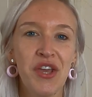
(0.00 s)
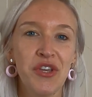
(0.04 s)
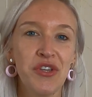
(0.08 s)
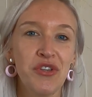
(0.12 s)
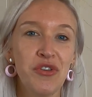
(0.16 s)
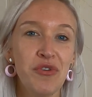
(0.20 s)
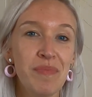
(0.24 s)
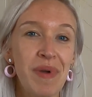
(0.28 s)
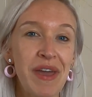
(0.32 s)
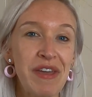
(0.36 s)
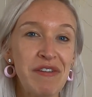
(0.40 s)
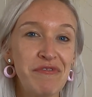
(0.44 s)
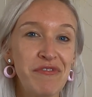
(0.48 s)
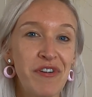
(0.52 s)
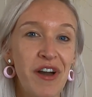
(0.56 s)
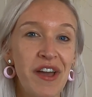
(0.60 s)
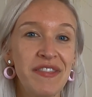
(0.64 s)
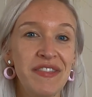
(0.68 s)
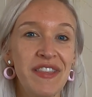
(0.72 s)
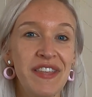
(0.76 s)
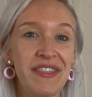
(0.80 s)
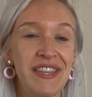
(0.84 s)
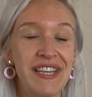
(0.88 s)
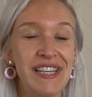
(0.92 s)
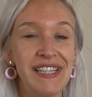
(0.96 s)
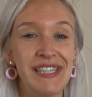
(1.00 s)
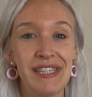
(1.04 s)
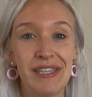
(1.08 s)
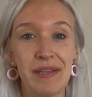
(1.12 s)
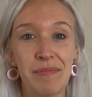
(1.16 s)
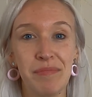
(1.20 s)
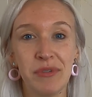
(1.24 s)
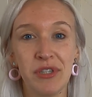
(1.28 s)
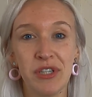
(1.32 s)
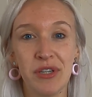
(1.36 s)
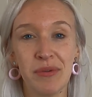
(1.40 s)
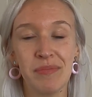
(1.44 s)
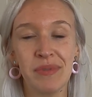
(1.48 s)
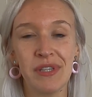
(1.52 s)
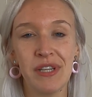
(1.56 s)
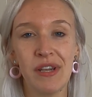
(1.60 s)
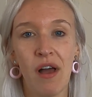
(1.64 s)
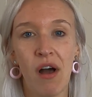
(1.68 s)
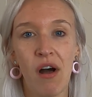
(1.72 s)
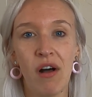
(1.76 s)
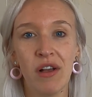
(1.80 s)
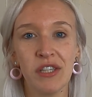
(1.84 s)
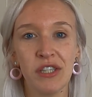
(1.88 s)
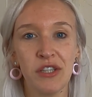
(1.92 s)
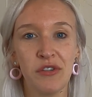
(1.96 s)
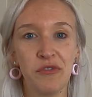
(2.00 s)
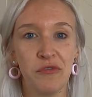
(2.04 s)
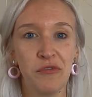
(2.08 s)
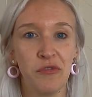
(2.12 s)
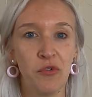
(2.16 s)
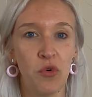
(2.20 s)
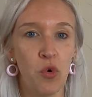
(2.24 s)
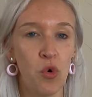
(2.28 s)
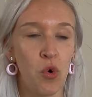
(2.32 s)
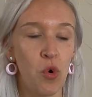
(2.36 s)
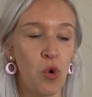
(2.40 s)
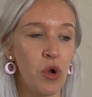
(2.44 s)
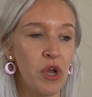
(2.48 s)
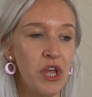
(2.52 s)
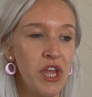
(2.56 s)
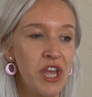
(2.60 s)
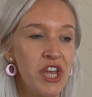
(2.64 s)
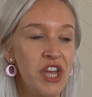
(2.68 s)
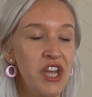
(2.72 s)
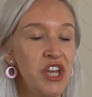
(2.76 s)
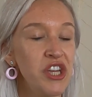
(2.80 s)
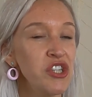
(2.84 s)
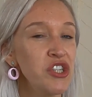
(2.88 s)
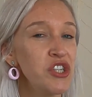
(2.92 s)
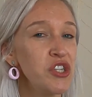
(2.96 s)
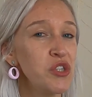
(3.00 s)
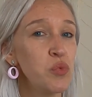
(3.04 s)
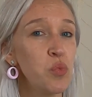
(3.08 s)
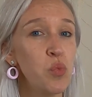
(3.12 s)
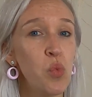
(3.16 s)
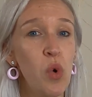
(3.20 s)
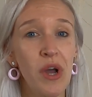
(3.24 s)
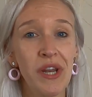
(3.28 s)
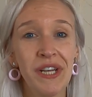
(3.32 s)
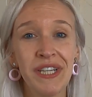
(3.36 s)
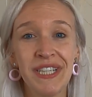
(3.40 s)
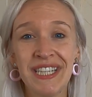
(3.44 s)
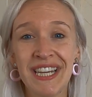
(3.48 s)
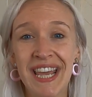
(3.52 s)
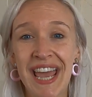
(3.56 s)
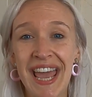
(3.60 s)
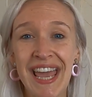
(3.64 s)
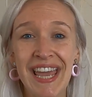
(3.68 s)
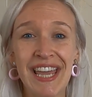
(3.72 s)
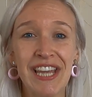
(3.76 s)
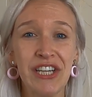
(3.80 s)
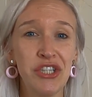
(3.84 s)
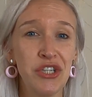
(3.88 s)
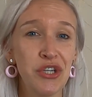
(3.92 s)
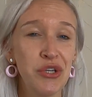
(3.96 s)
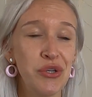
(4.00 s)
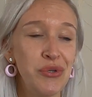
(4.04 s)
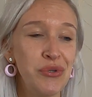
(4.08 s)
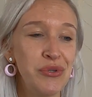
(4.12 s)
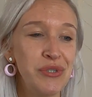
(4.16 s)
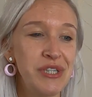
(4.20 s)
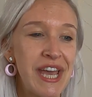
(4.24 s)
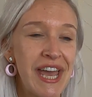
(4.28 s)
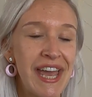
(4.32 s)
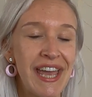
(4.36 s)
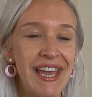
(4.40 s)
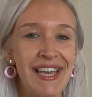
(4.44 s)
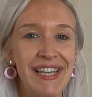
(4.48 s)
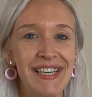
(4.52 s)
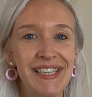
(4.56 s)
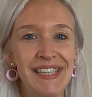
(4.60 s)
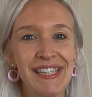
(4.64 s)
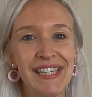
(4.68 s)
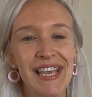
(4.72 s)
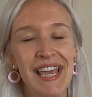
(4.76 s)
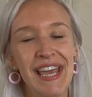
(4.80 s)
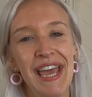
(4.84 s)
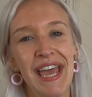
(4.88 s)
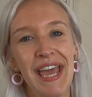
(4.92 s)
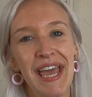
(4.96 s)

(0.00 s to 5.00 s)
You may find that these symptoms last for just 1 day, 2 days.